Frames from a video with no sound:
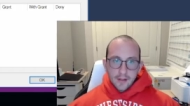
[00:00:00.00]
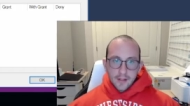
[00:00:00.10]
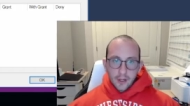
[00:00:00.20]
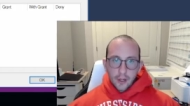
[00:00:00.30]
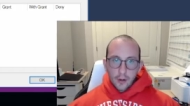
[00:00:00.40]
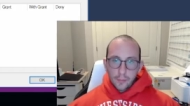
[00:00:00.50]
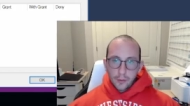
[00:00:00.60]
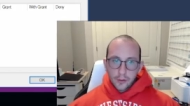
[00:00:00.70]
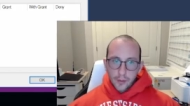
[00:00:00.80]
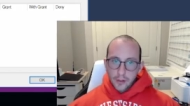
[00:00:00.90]

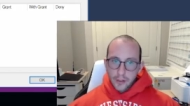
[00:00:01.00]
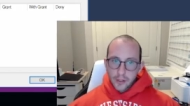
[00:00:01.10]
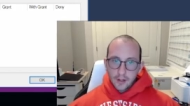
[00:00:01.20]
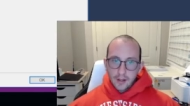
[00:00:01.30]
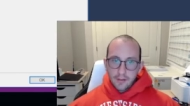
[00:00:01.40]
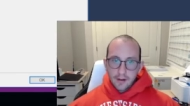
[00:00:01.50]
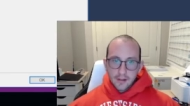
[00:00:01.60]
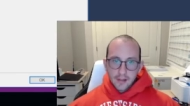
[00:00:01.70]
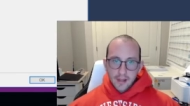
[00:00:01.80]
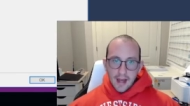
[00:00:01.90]
securables, we're just going to leave it
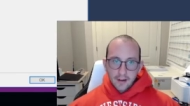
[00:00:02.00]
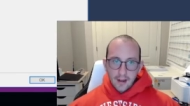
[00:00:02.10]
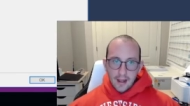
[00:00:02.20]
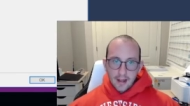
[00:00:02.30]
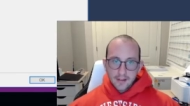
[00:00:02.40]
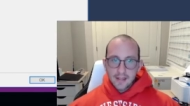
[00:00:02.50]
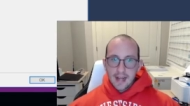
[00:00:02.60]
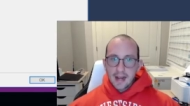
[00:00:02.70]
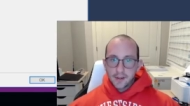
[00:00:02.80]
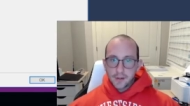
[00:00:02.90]
as that, and
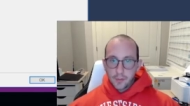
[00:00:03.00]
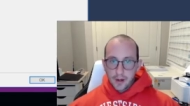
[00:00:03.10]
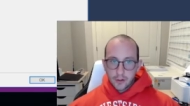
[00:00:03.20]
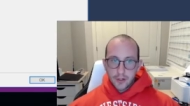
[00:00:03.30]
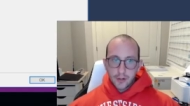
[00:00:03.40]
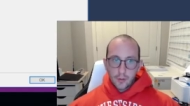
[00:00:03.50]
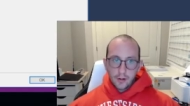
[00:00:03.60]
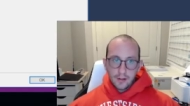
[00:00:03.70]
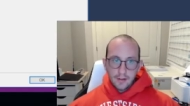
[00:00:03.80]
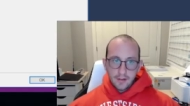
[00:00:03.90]
status, we are just going to
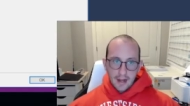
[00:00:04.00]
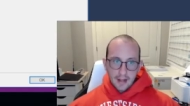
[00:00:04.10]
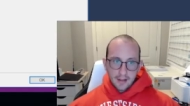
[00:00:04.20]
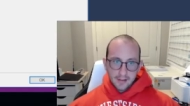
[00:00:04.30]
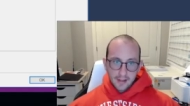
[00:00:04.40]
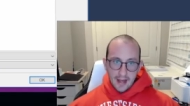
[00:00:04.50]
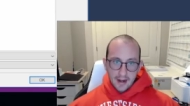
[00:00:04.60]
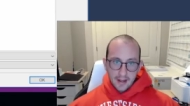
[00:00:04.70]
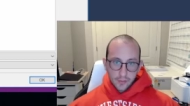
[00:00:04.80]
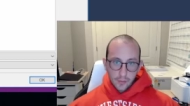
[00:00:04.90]
leave it as that
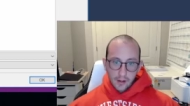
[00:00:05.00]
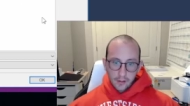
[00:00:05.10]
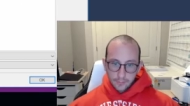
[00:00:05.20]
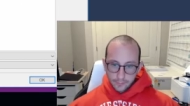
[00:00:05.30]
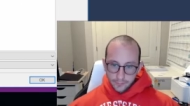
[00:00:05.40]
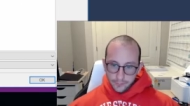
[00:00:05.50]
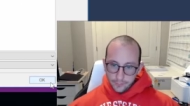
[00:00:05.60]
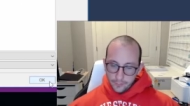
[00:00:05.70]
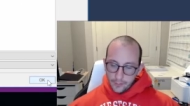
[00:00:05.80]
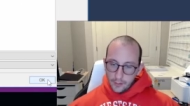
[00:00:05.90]
as well.
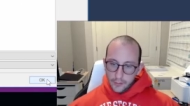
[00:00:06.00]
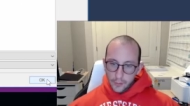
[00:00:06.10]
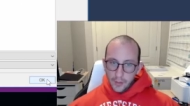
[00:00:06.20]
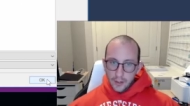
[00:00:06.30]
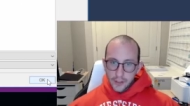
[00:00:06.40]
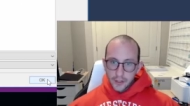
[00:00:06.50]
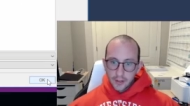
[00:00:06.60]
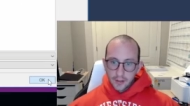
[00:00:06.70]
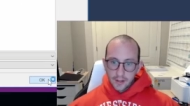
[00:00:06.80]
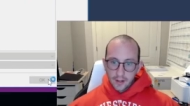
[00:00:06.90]
So we are just going to click